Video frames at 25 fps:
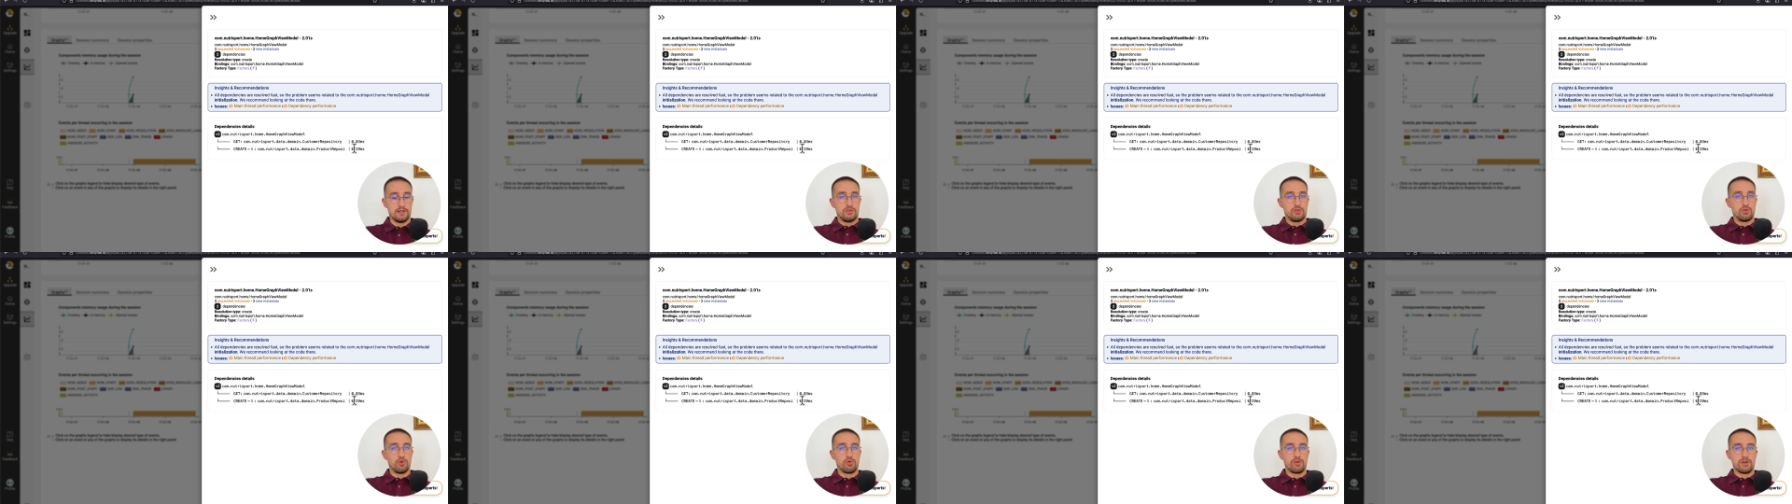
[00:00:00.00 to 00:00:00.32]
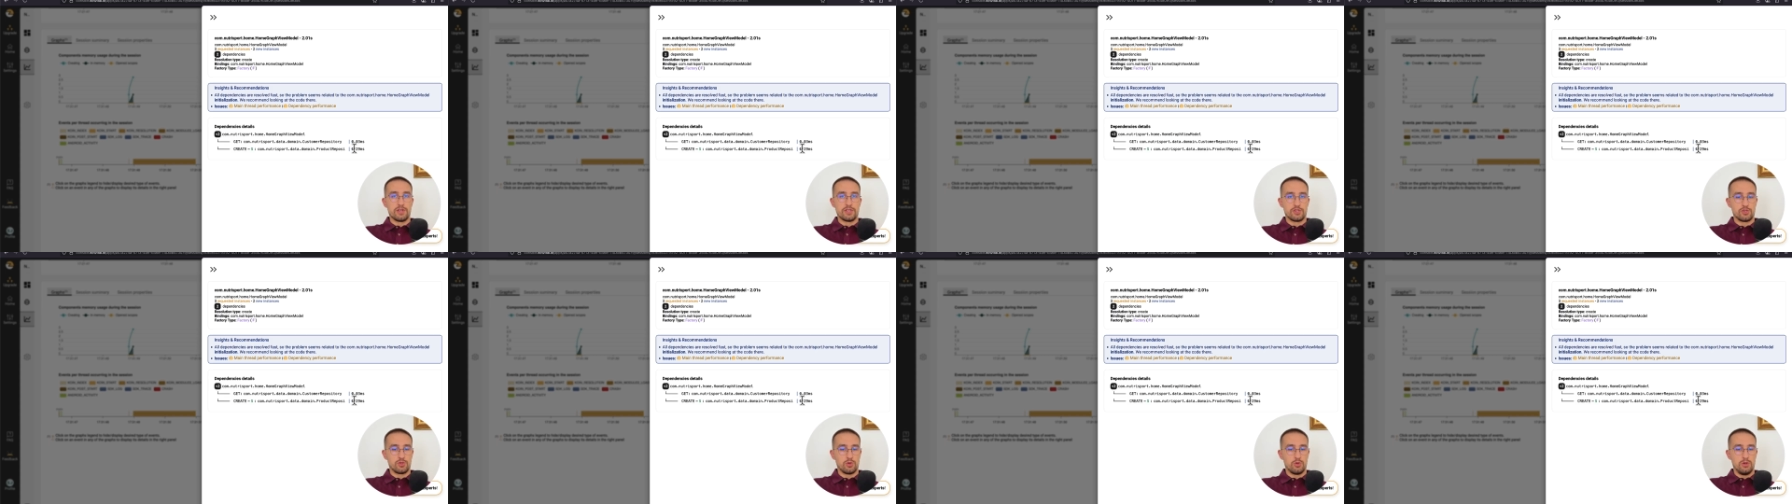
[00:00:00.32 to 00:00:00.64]

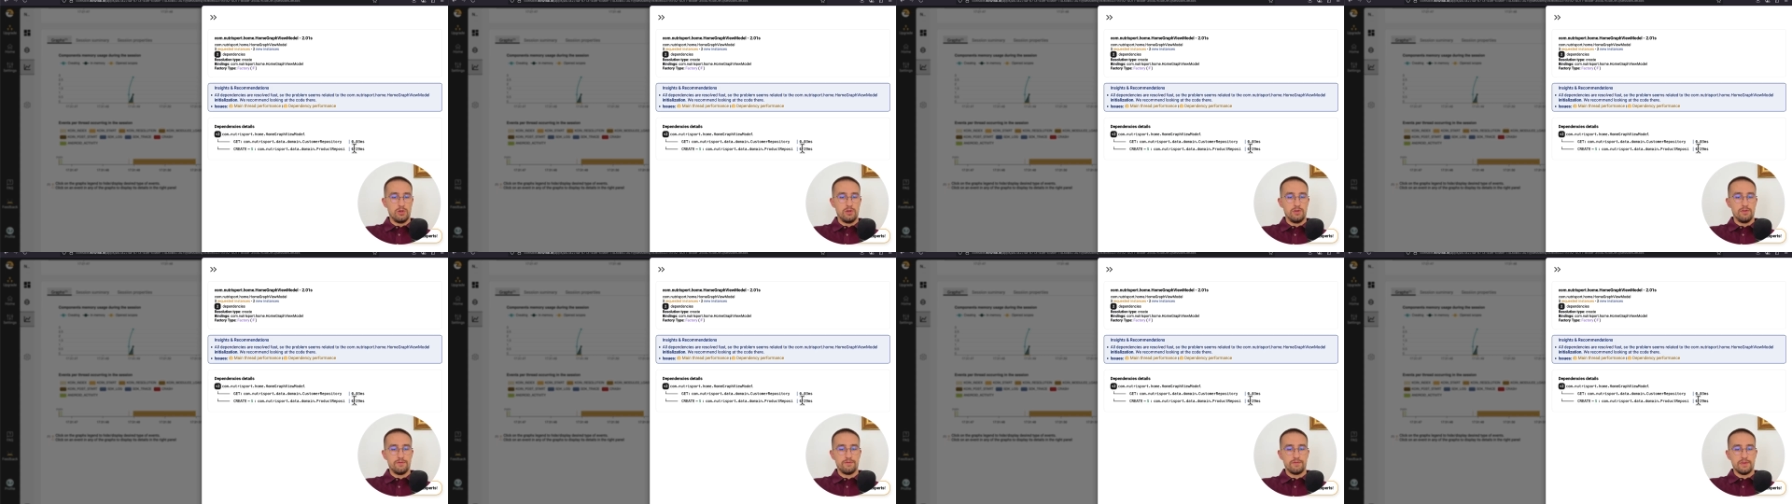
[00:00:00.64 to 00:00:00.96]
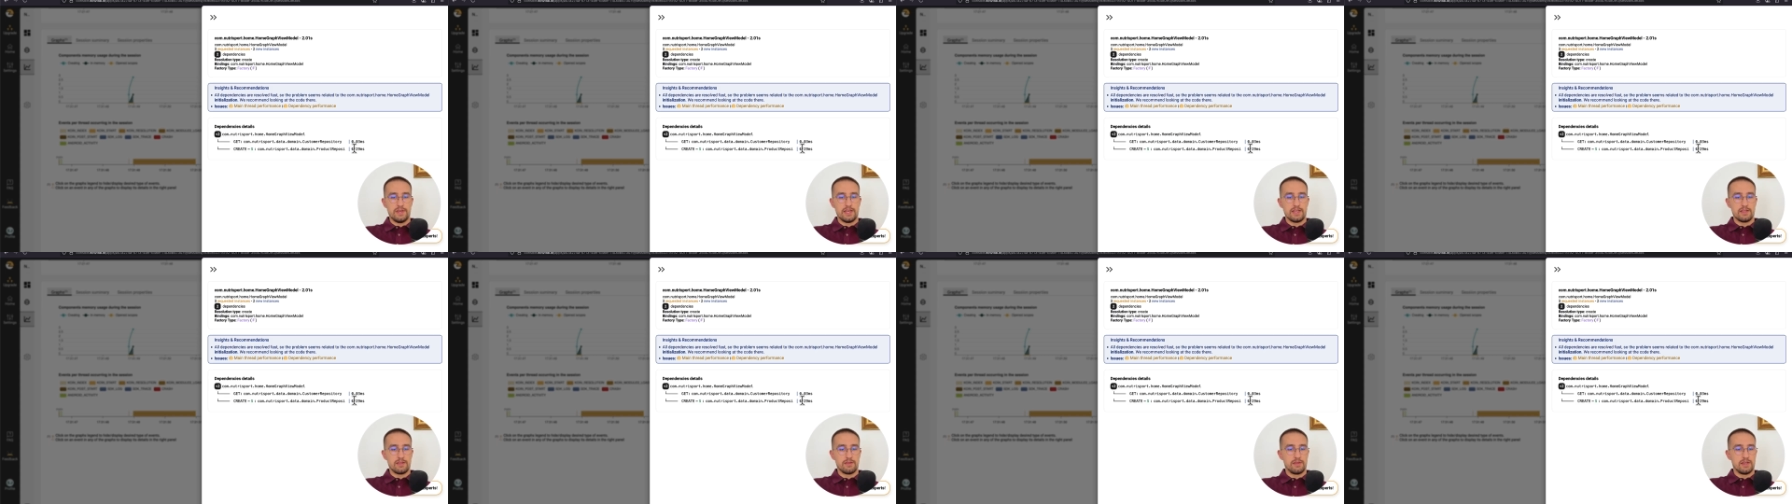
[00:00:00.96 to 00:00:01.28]
resolve,
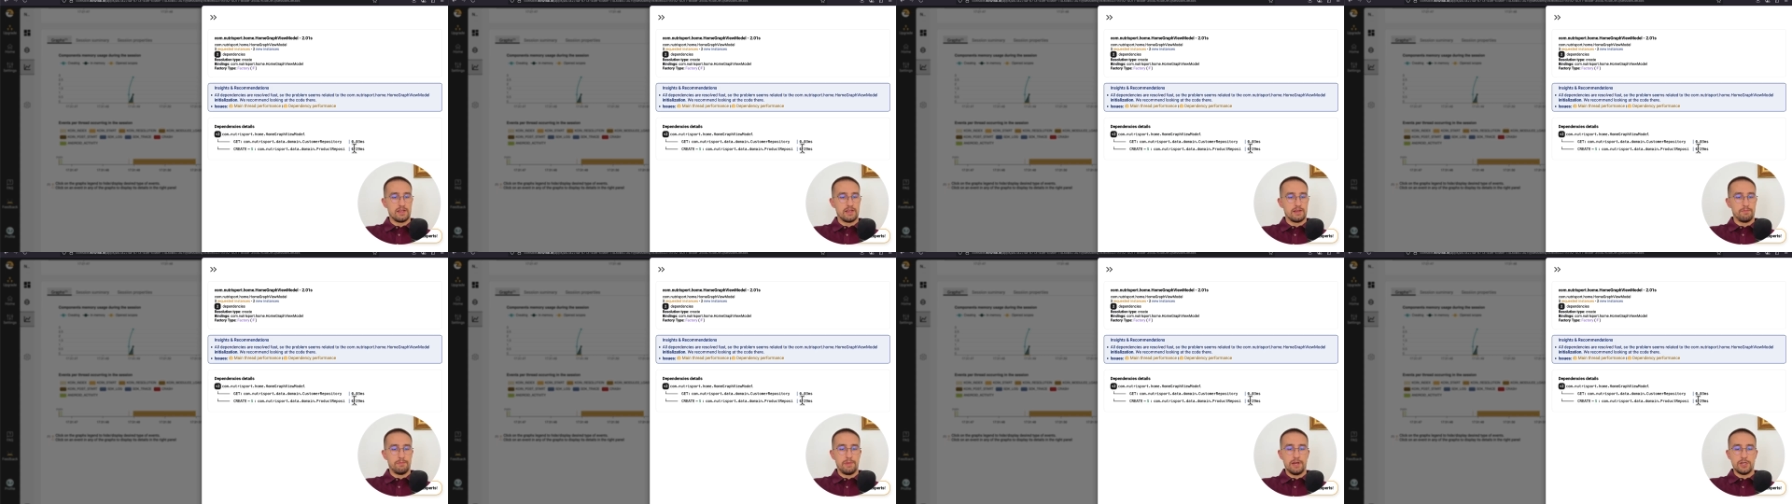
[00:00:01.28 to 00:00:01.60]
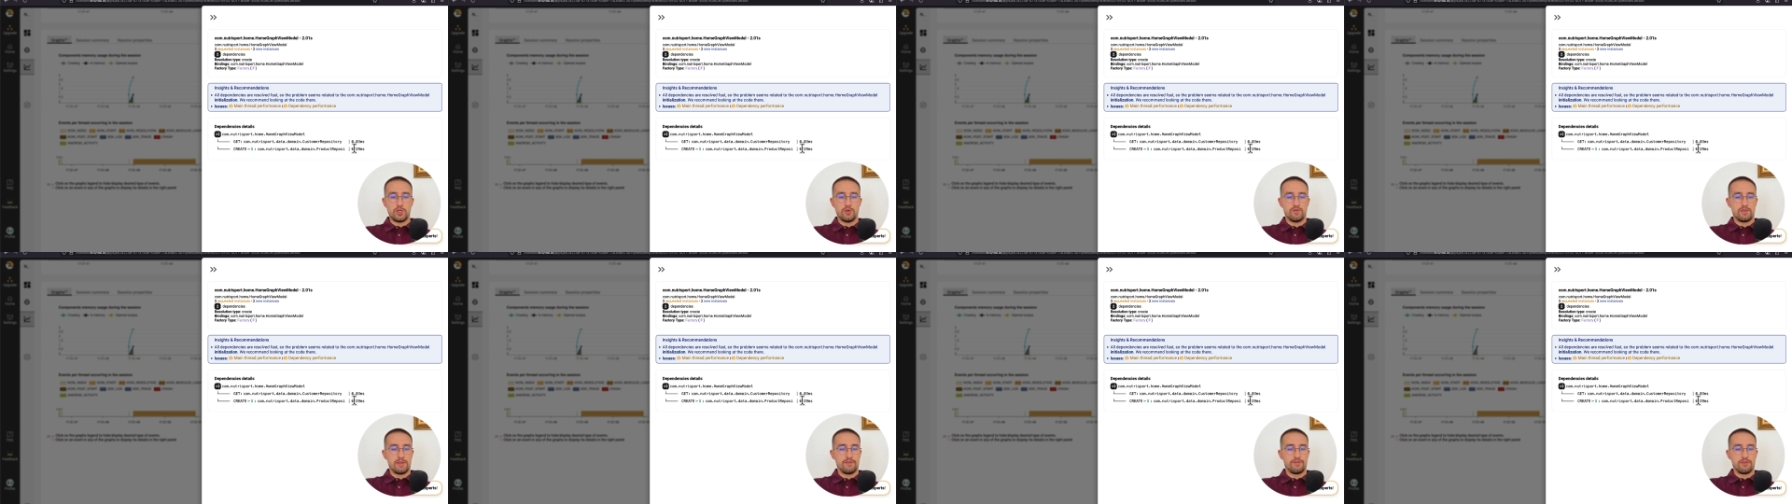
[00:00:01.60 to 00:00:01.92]
and a
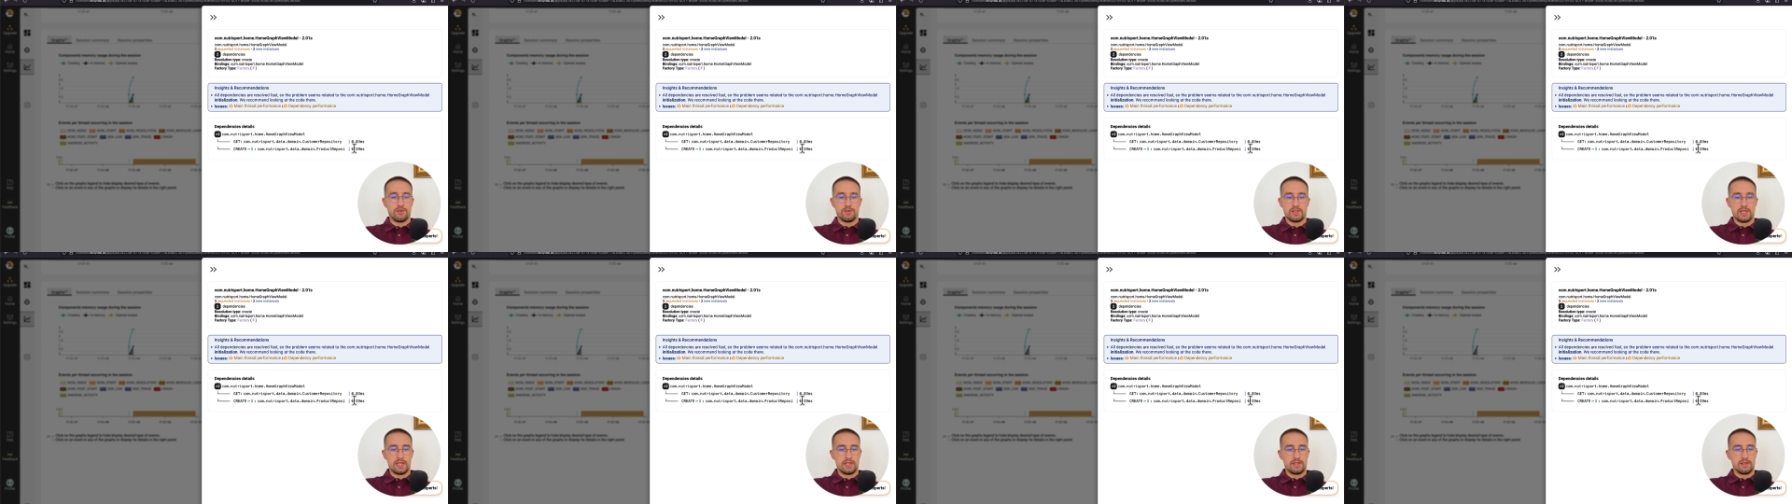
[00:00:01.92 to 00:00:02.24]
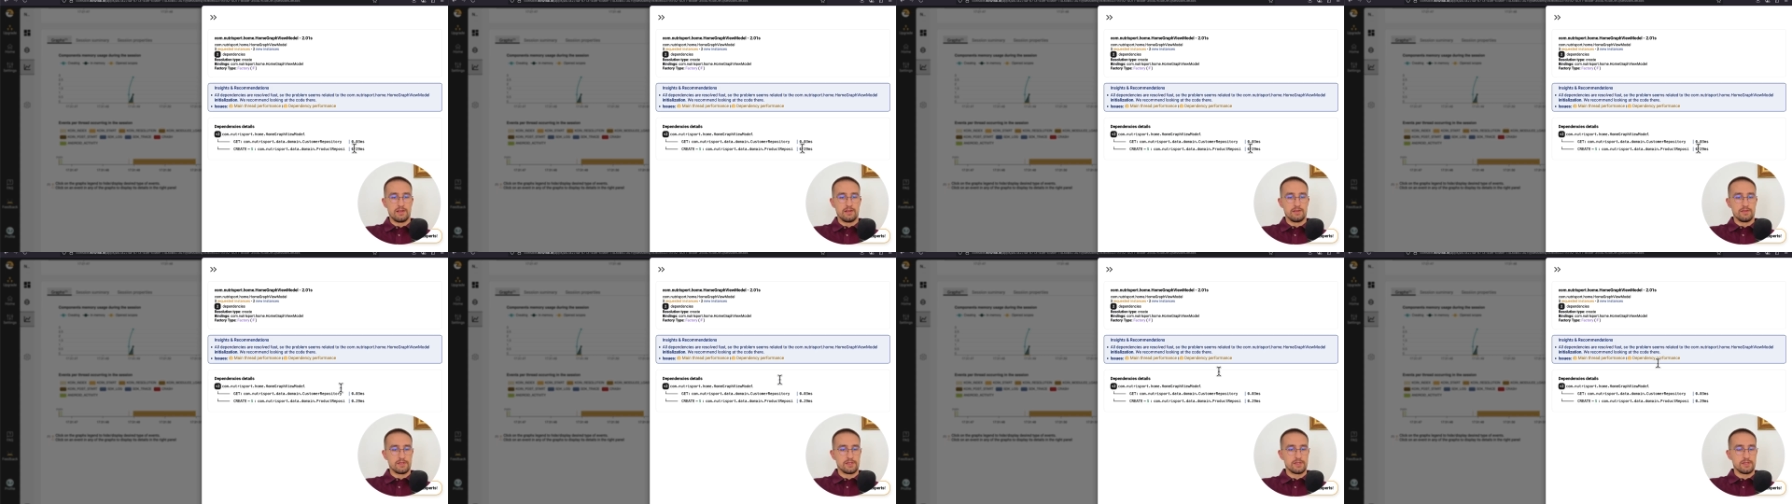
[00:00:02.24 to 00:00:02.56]
bunch of different
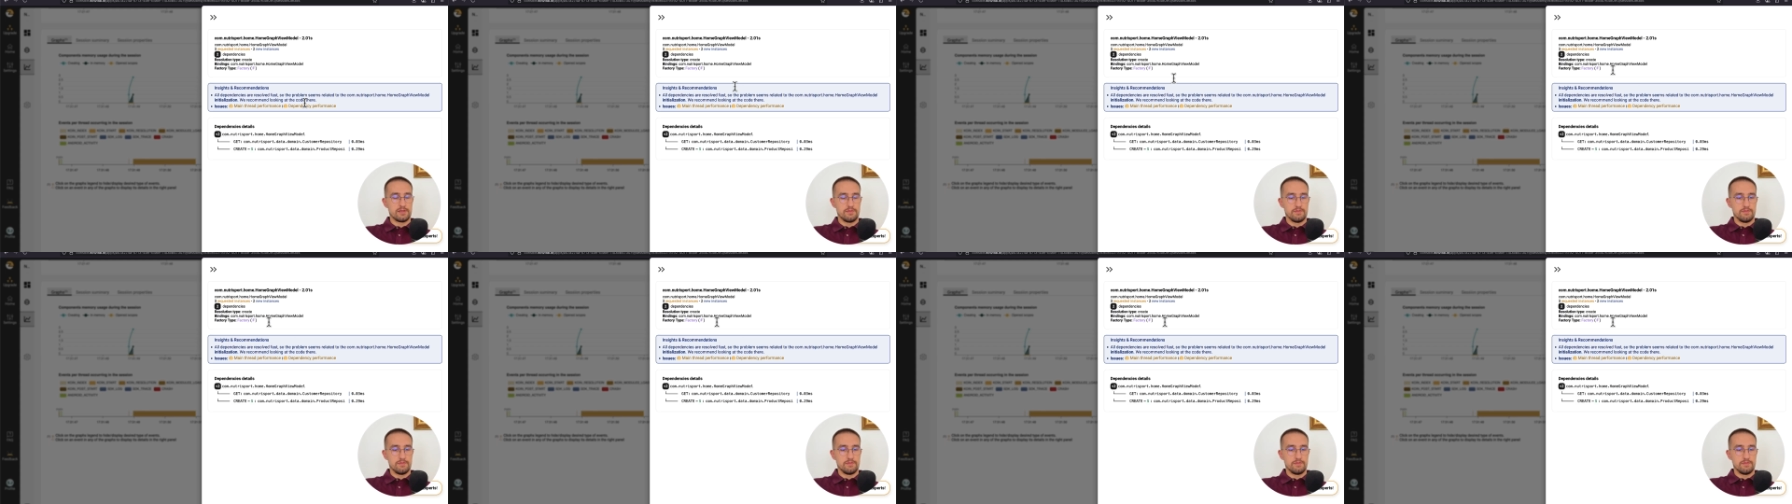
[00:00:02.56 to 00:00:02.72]
details.